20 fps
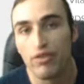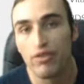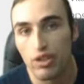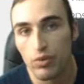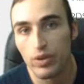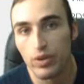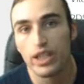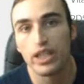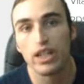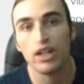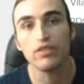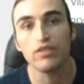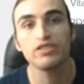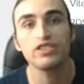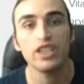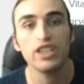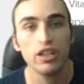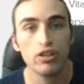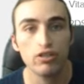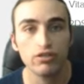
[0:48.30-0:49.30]
week of
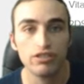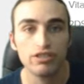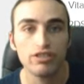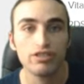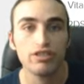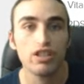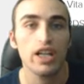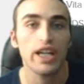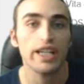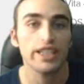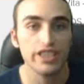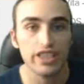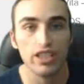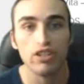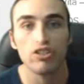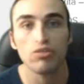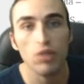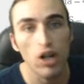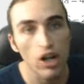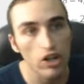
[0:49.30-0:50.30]
sales and
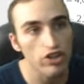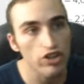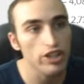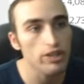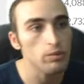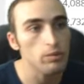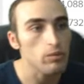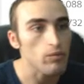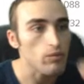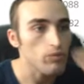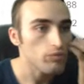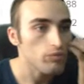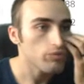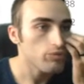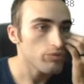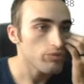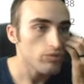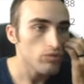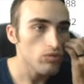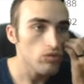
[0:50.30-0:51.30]
sales margin.
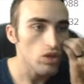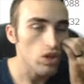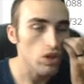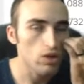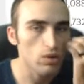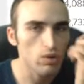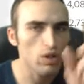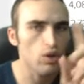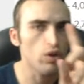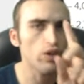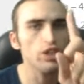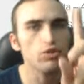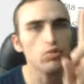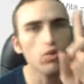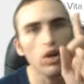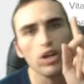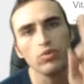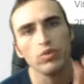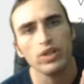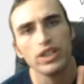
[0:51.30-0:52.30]
Only
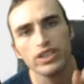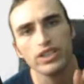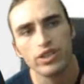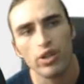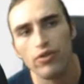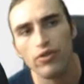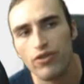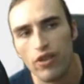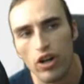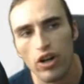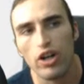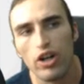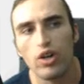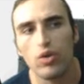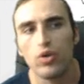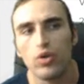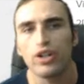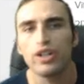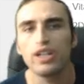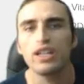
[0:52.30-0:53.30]
1 week so far
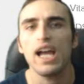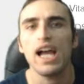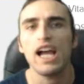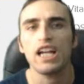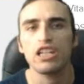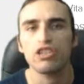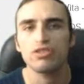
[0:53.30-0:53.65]
where it actually